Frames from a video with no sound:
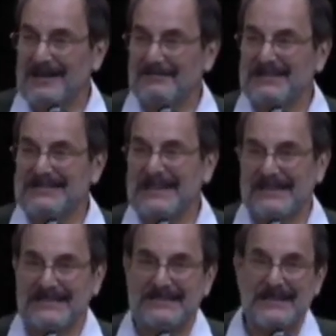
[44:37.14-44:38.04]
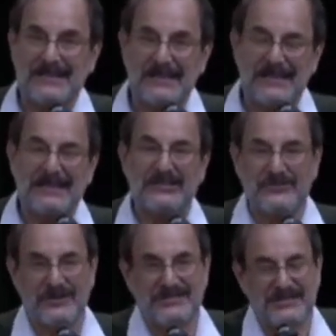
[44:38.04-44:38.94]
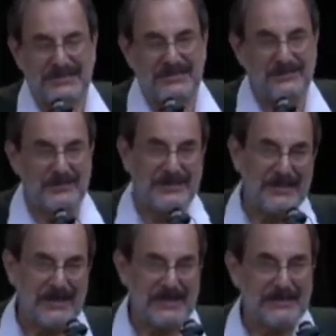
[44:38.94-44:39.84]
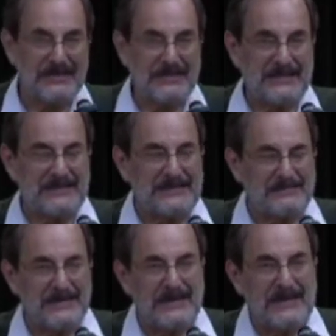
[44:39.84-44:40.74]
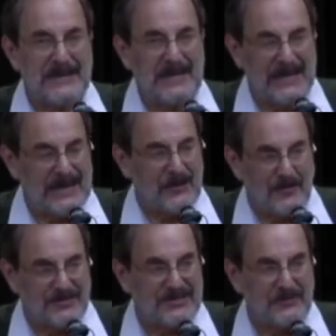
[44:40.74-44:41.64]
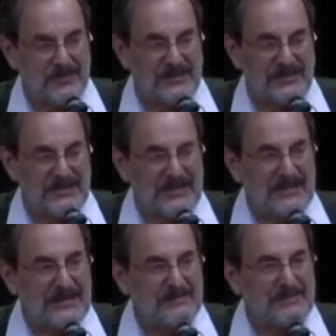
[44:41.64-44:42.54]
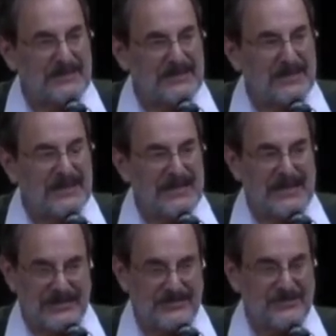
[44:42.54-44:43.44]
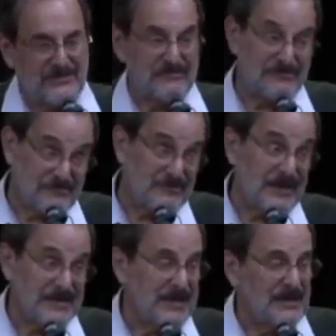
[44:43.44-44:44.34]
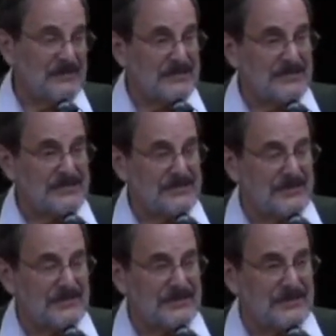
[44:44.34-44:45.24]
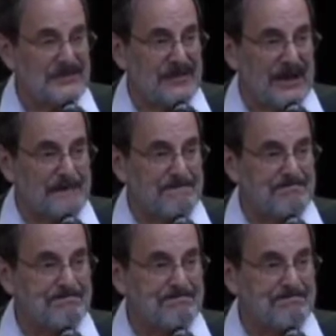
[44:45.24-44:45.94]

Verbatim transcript: Um, but Dana's interested in doing that, and, um, and I hope she will. But the answer right now is no, there's not.